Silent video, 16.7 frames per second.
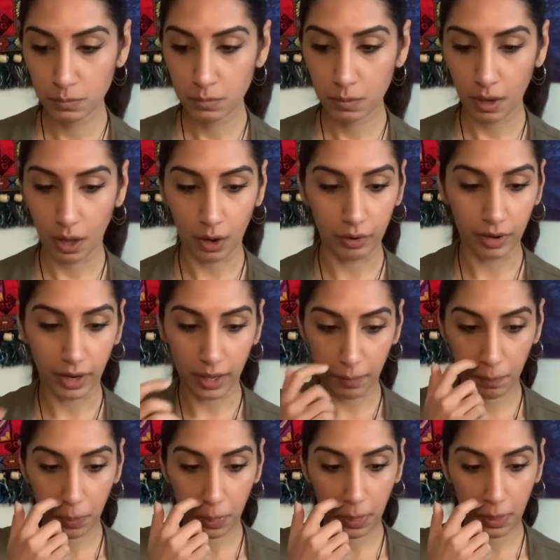All right,
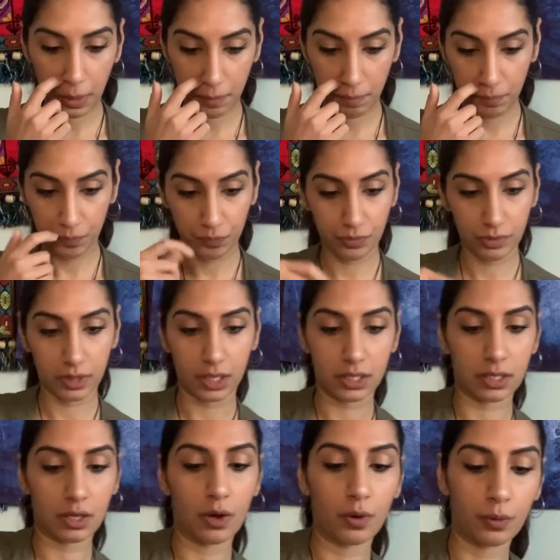let's
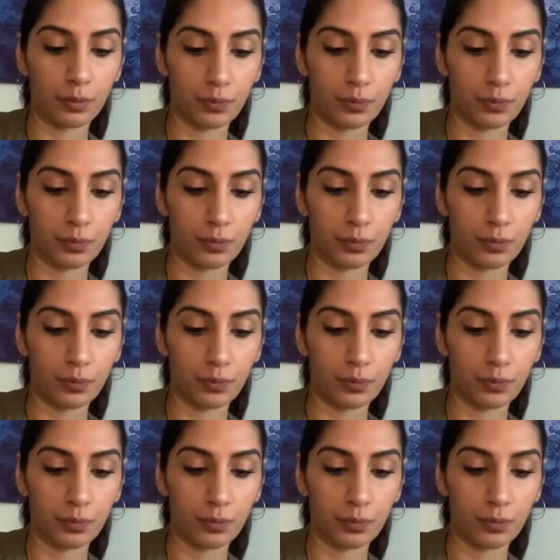go.